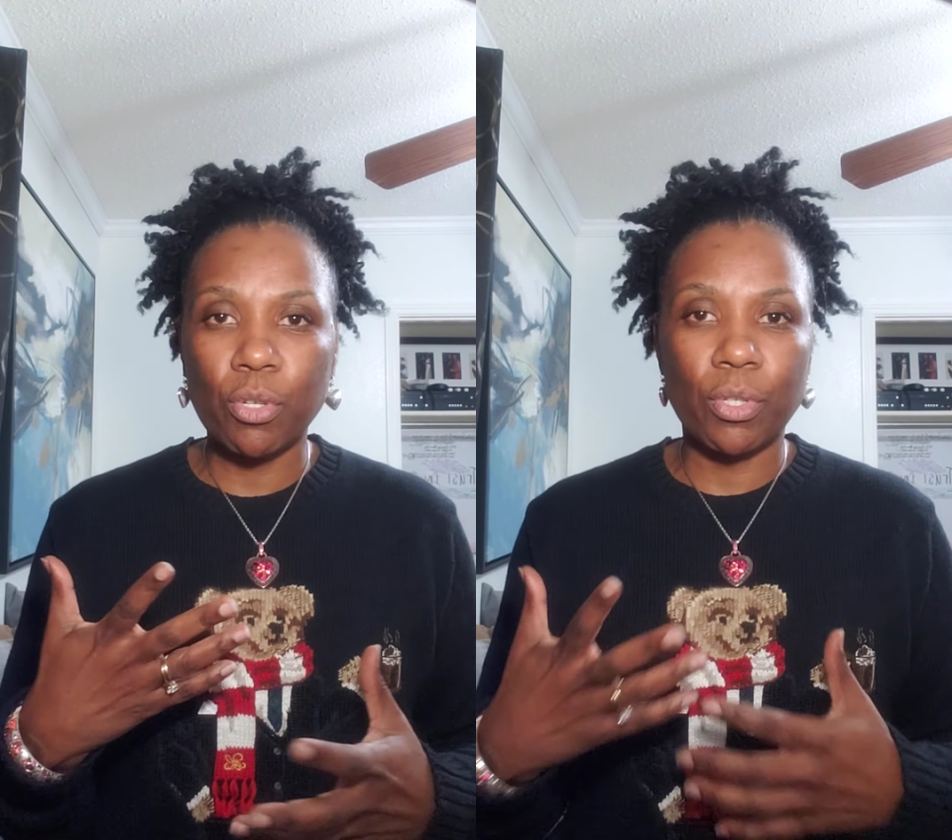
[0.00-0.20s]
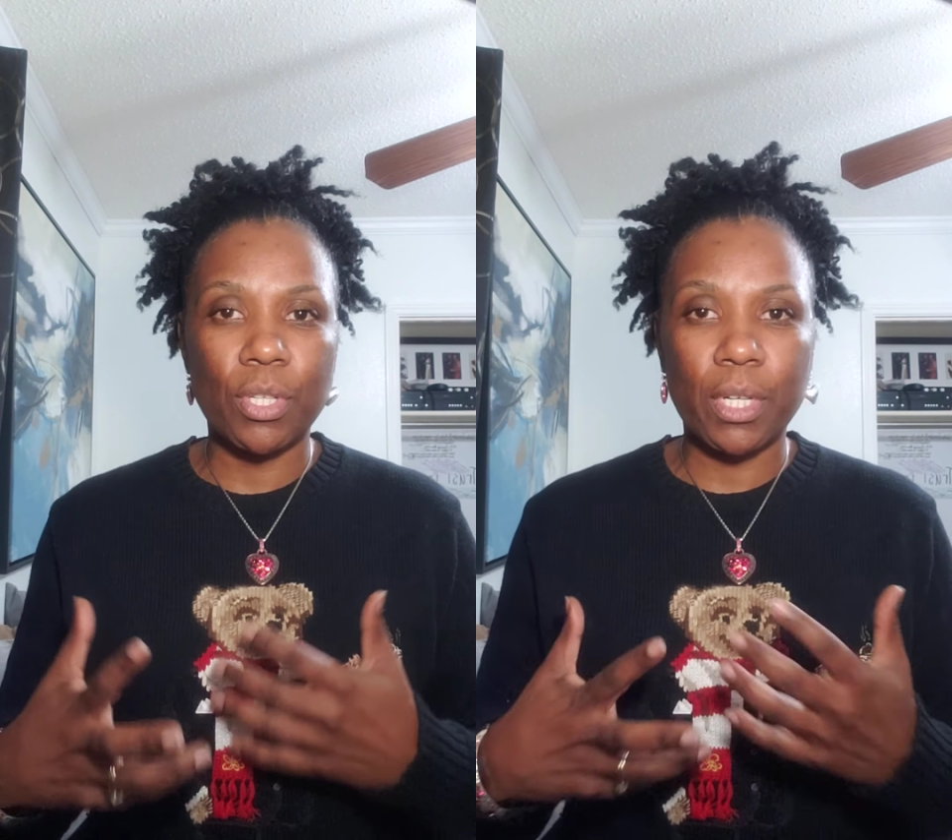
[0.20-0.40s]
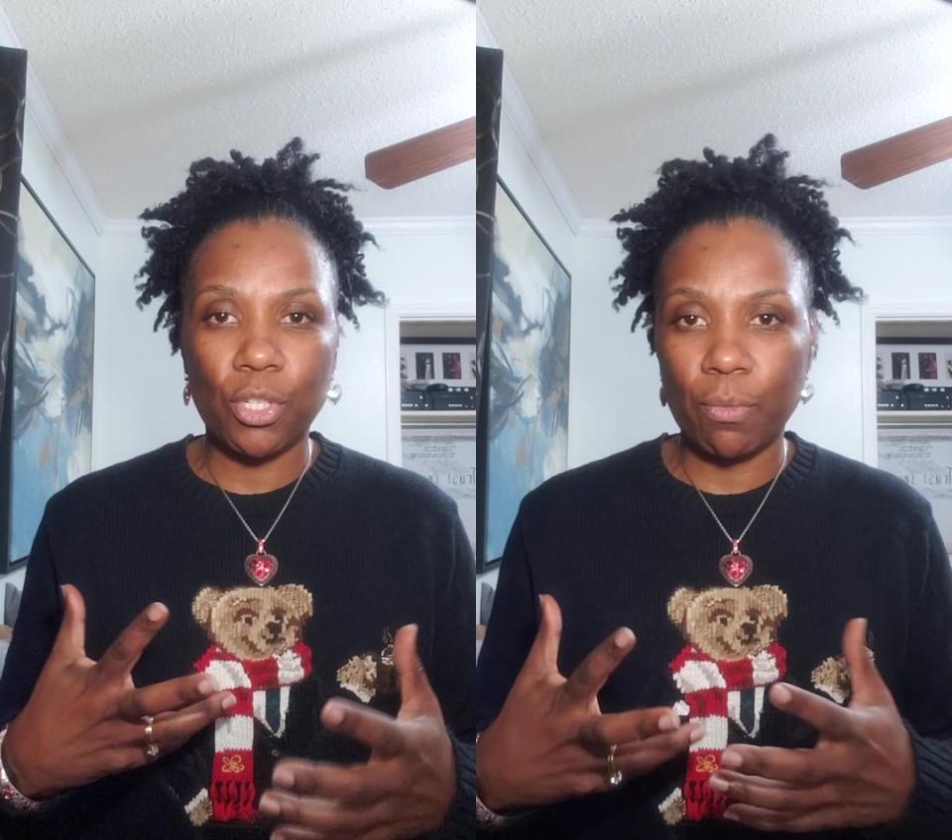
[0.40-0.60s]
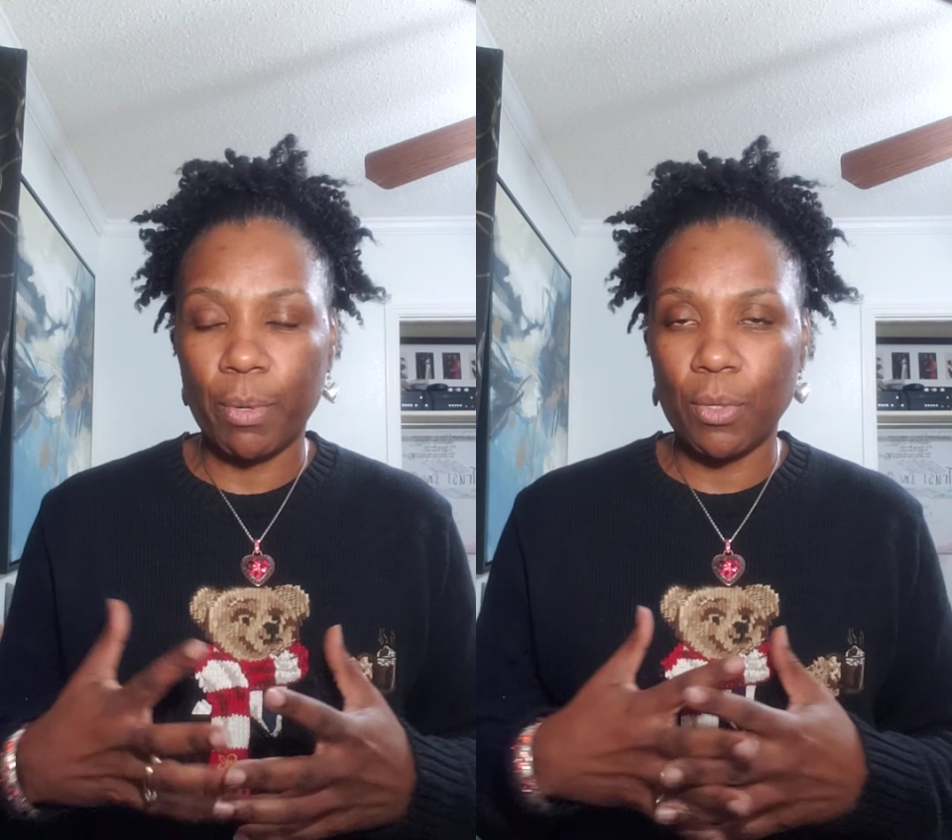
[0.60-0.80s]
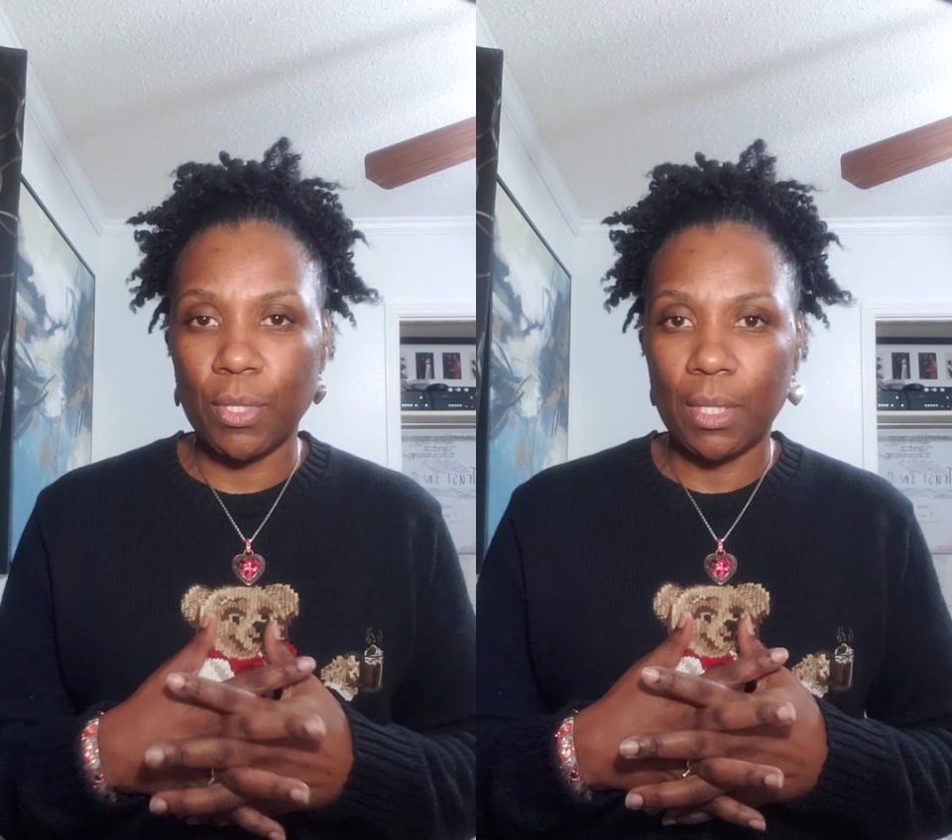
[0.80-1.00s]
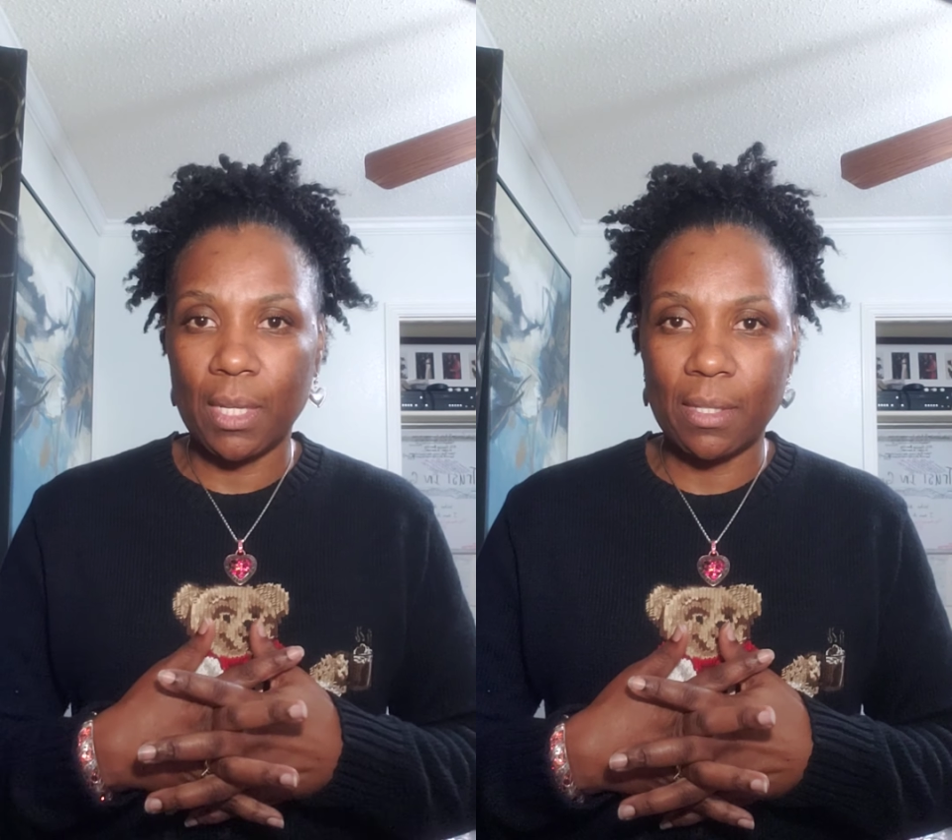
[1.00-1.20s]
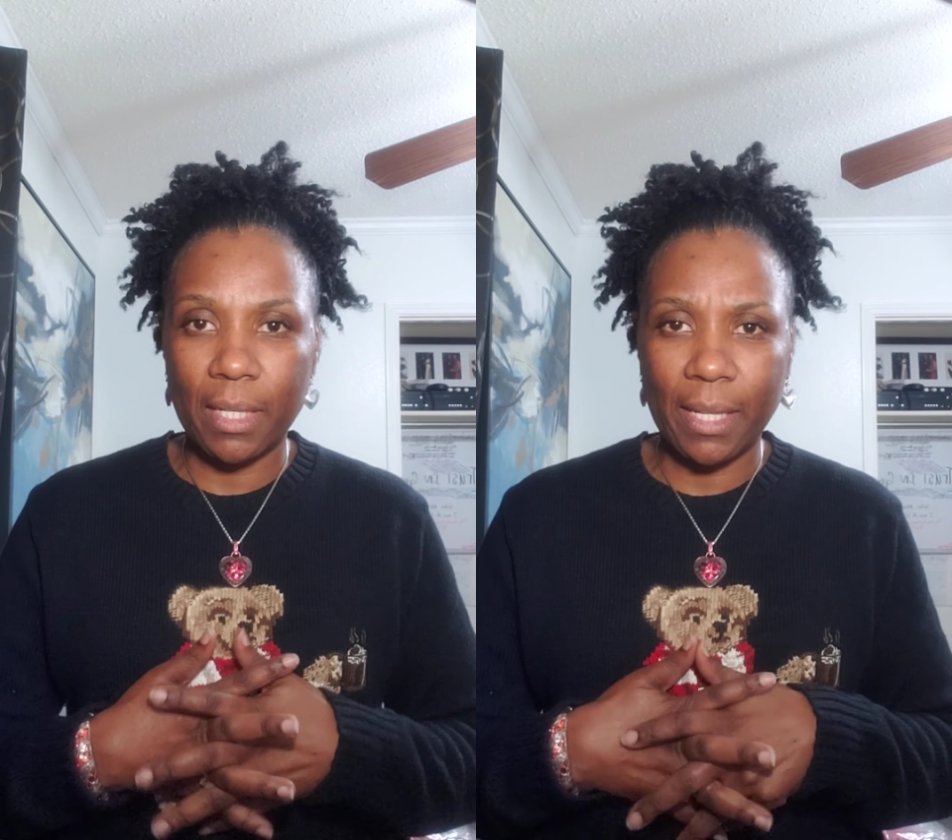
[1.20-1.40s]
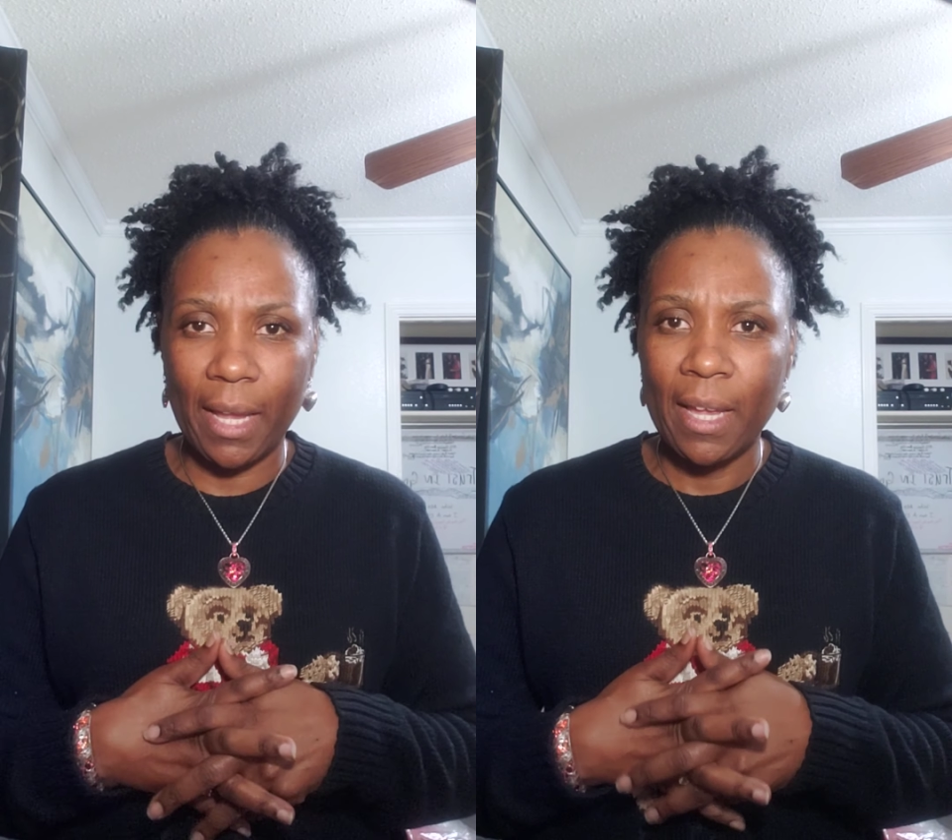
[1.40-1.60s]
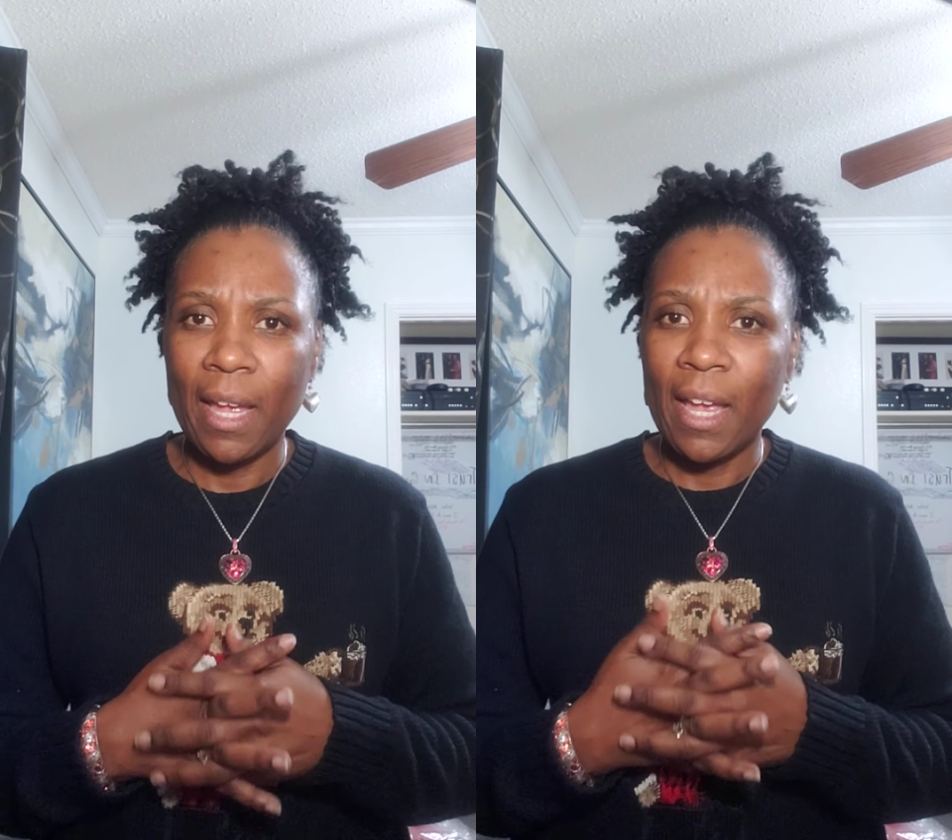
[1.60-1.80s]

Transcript: or discussion posts and things like that,